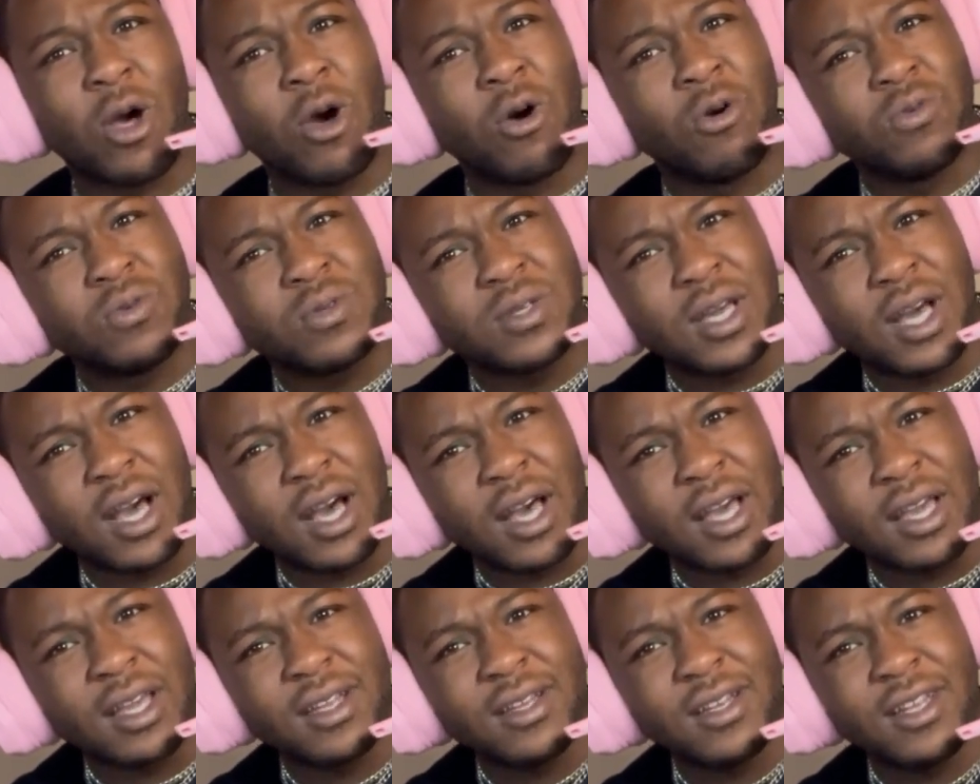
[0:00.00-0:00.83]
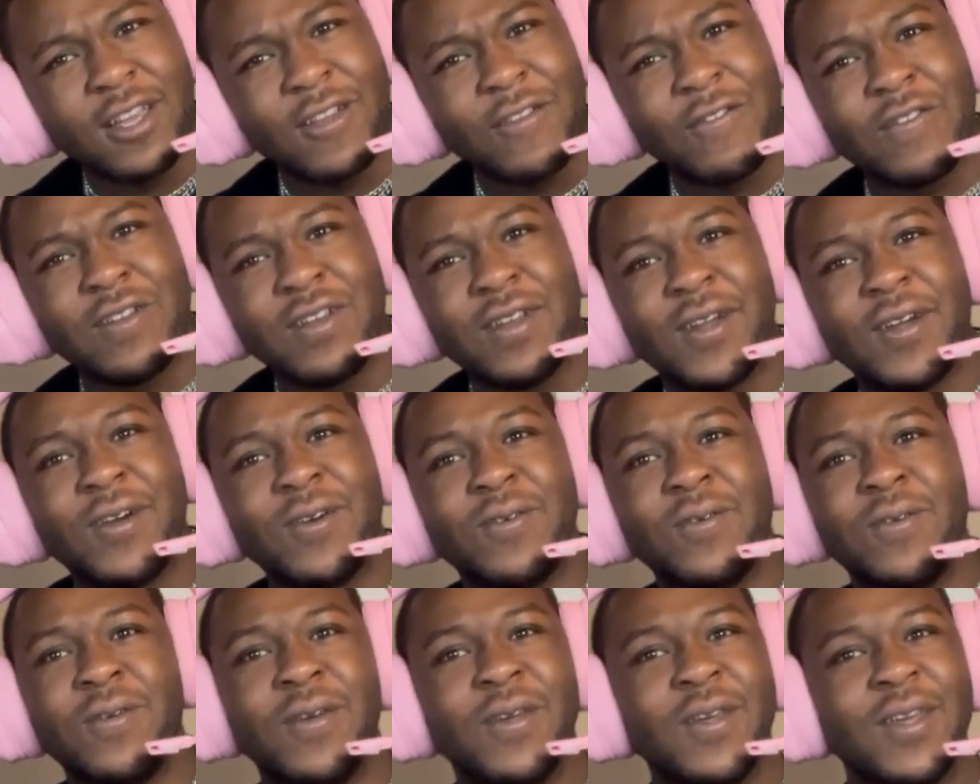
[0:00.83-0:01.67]
own kind, even
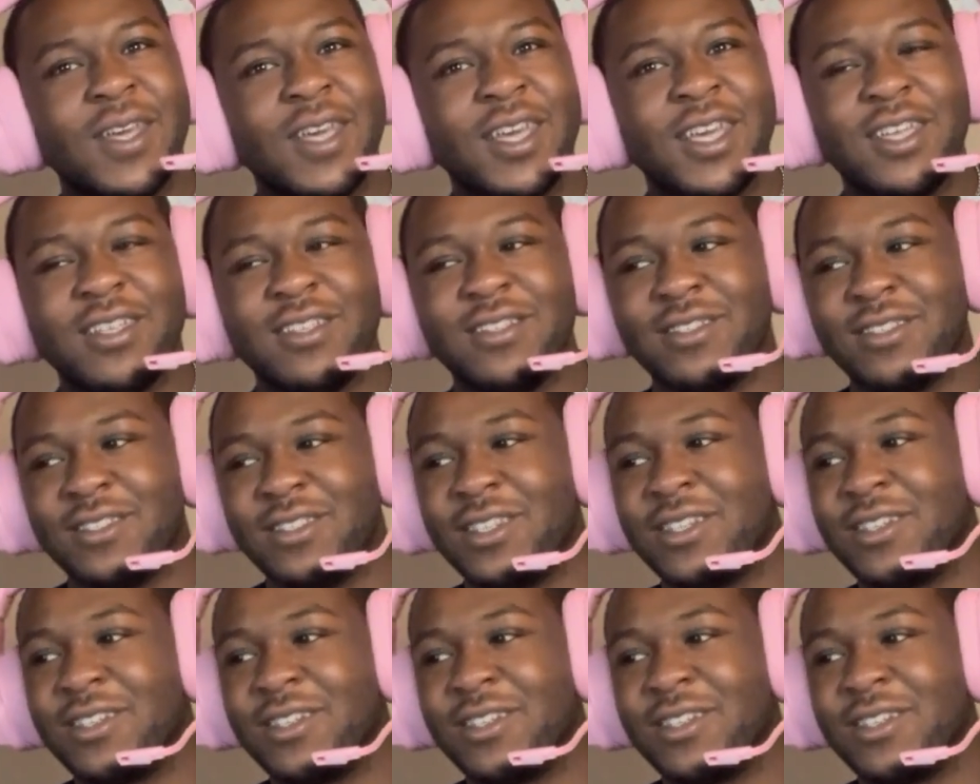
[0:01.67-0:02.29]
though he's